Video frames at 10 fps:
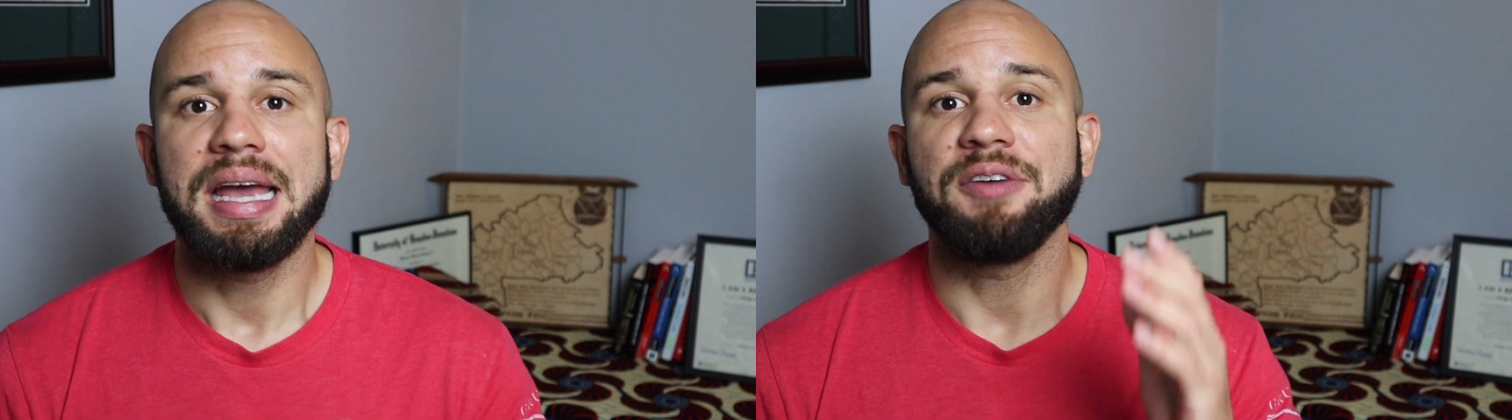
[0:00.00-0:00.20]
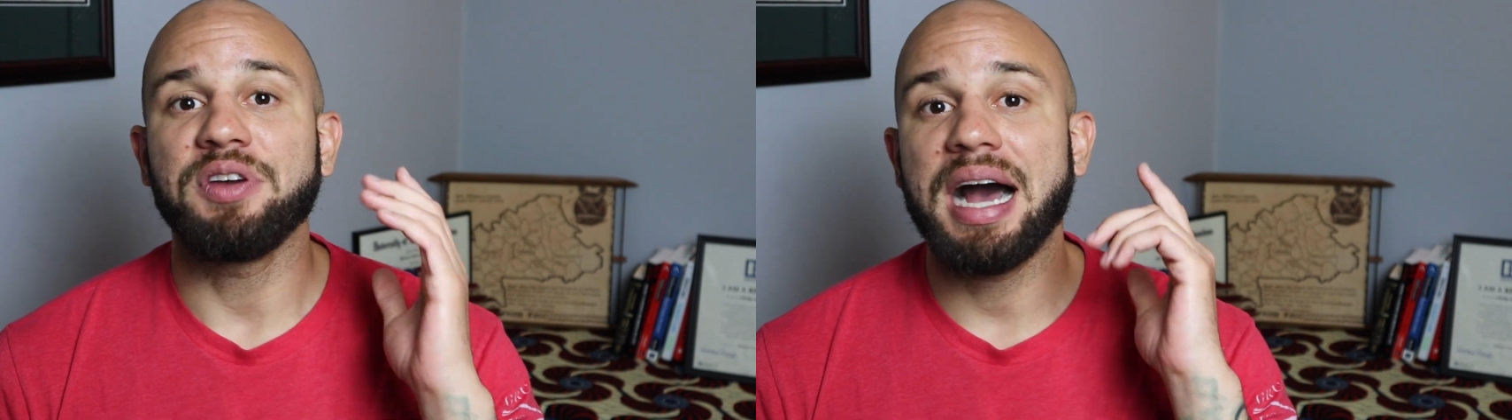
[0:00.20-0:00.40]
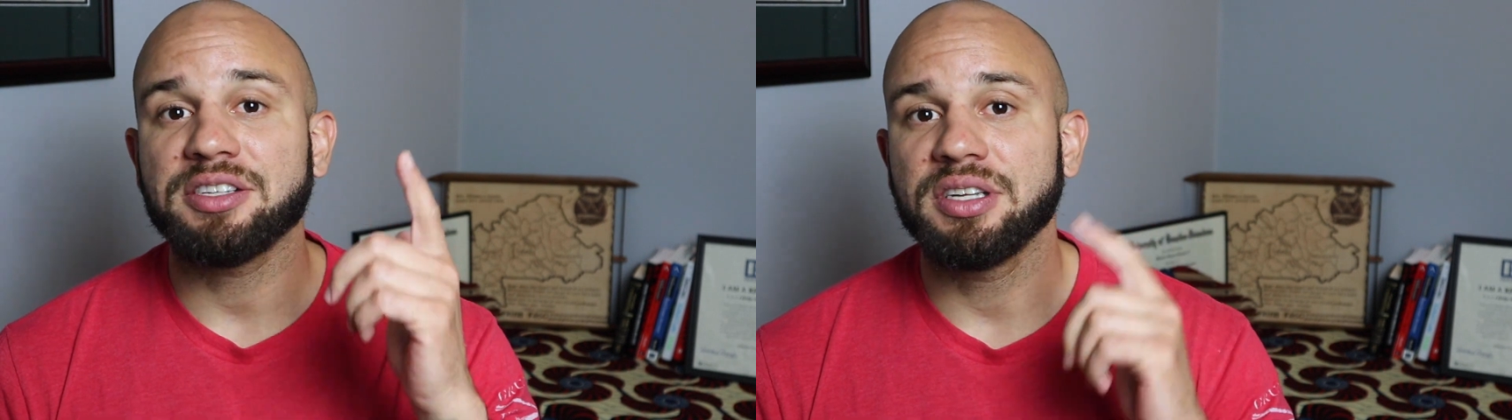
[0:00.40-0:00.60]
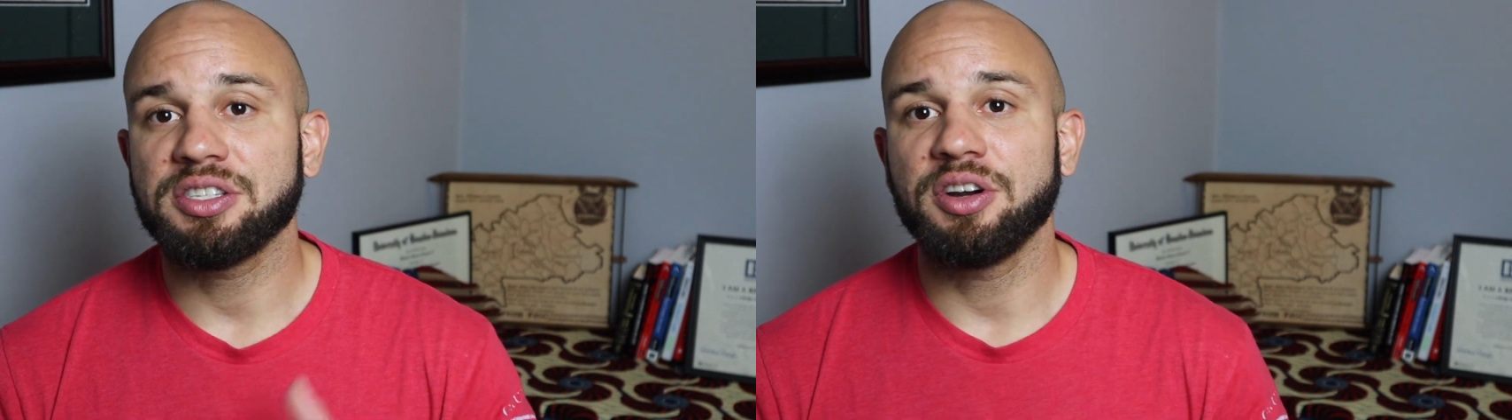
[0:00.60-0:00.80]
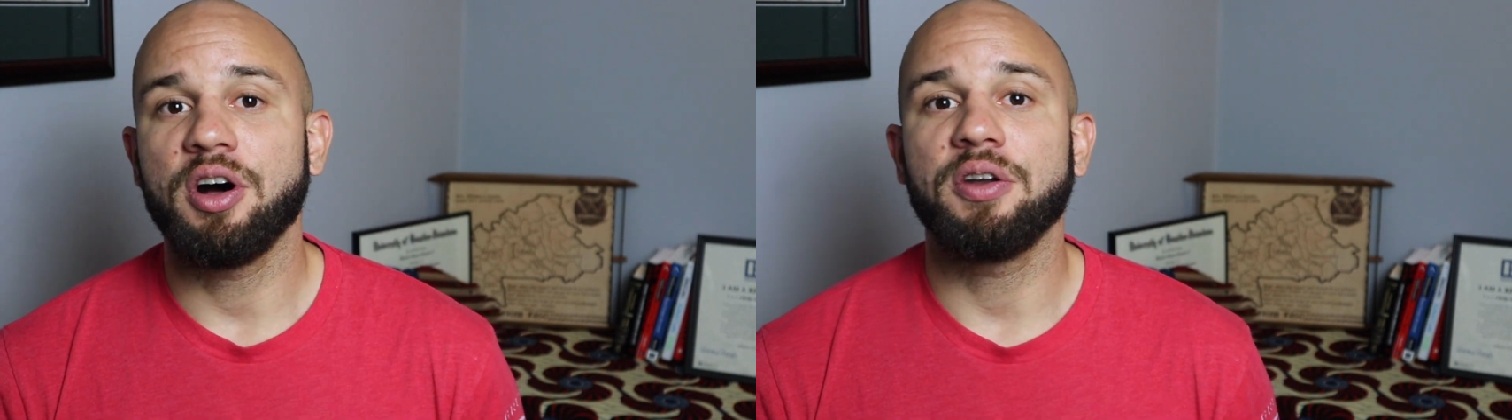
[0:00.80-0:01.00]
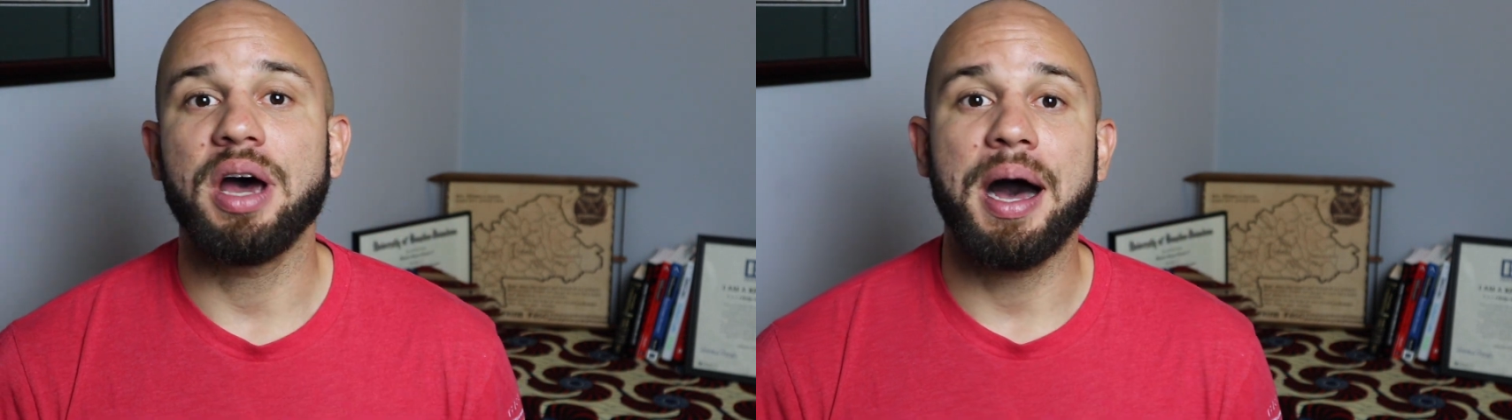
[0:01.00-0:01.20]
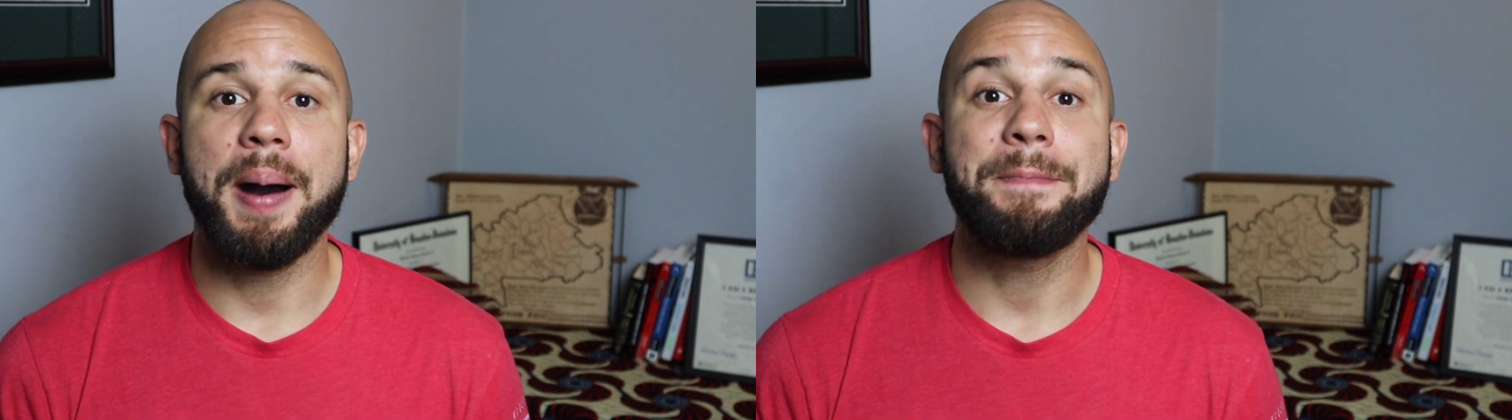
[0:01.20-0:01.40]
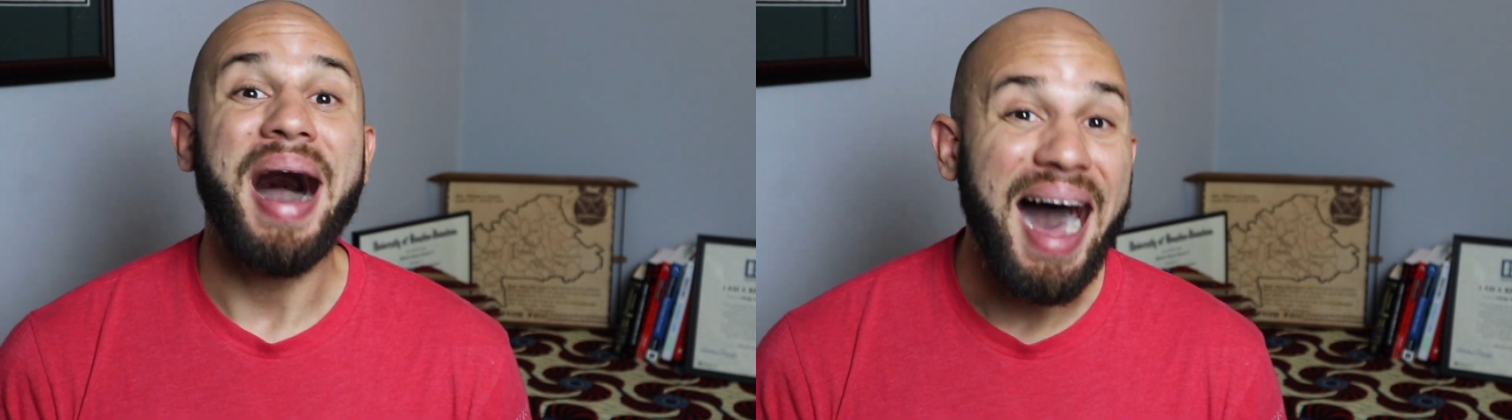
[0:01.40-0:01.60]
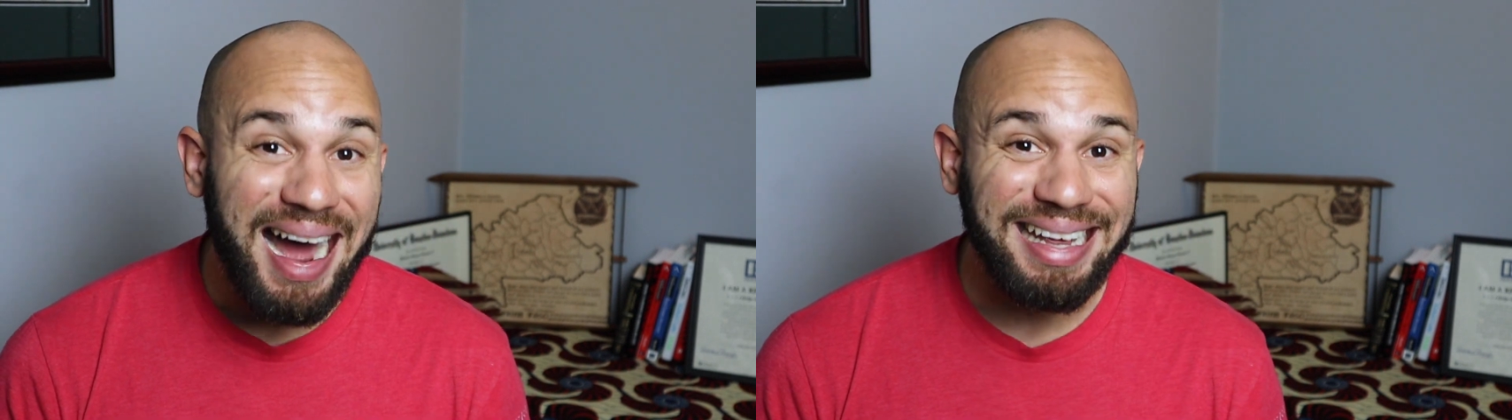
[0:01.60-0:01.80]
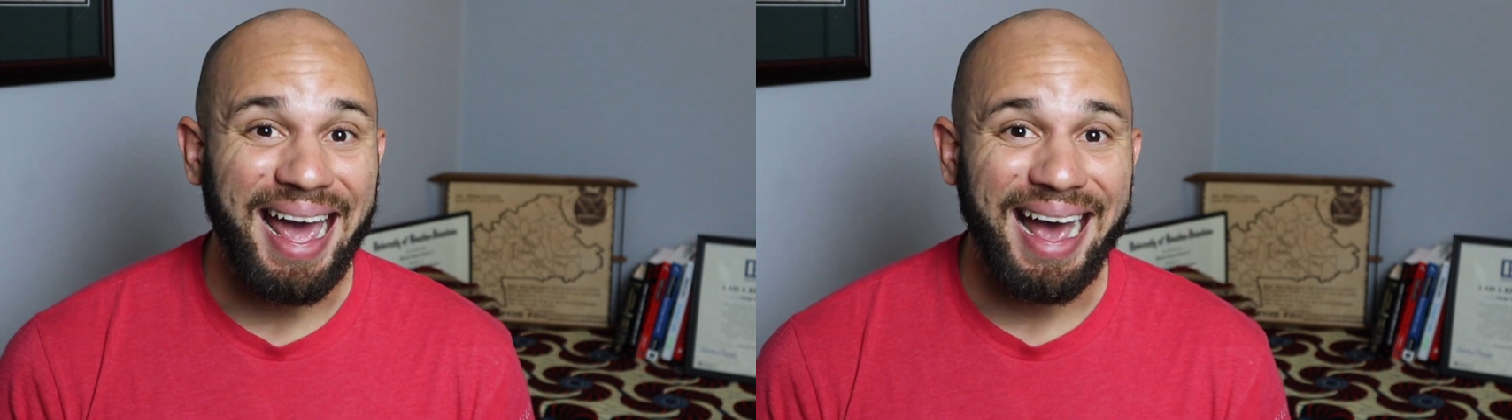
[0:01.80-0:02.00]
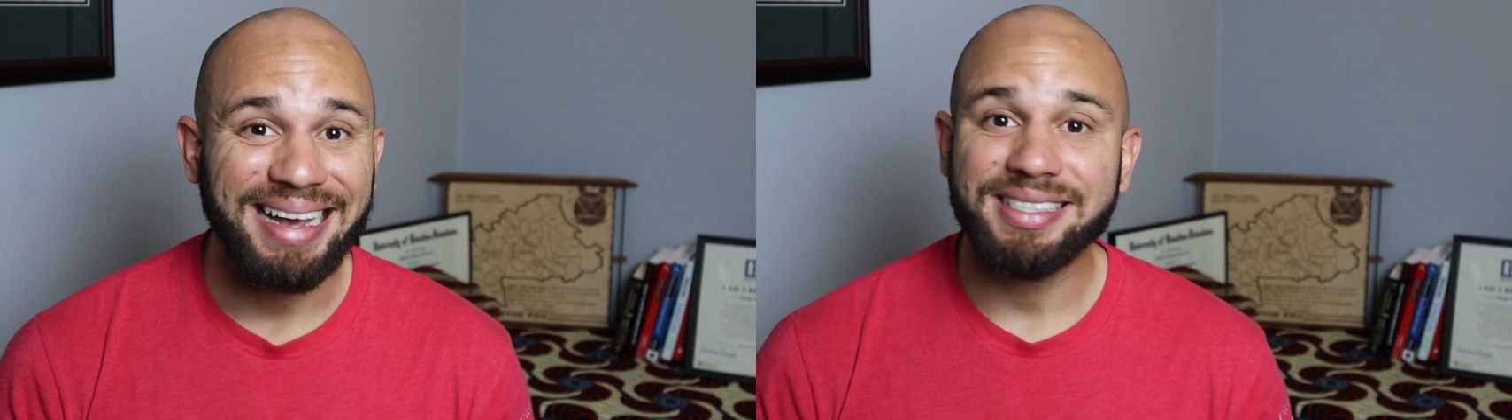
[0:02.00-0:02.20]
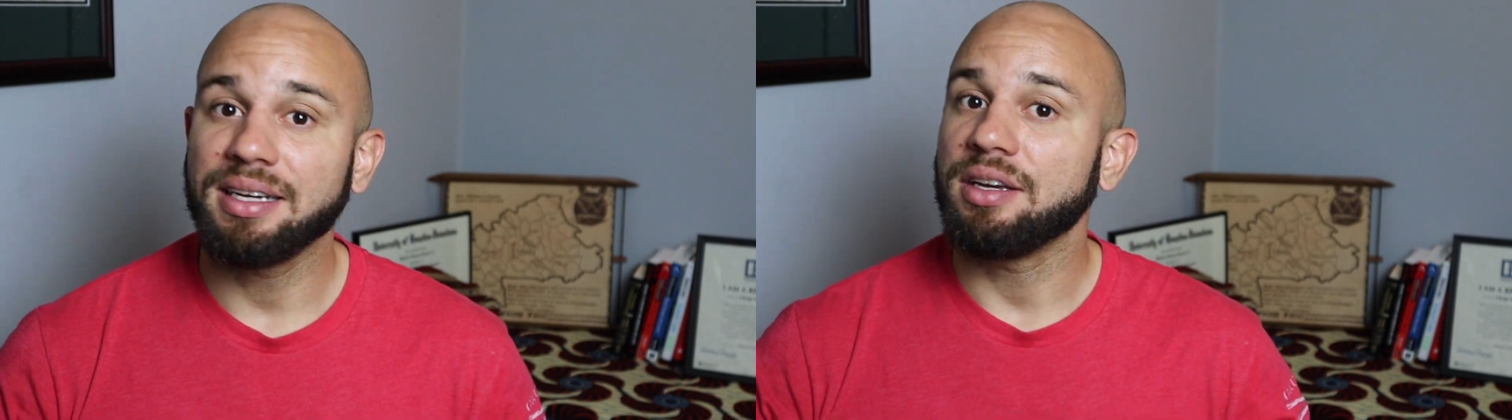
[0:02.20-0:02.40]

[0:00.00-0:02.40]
If you guys listen on a podcast,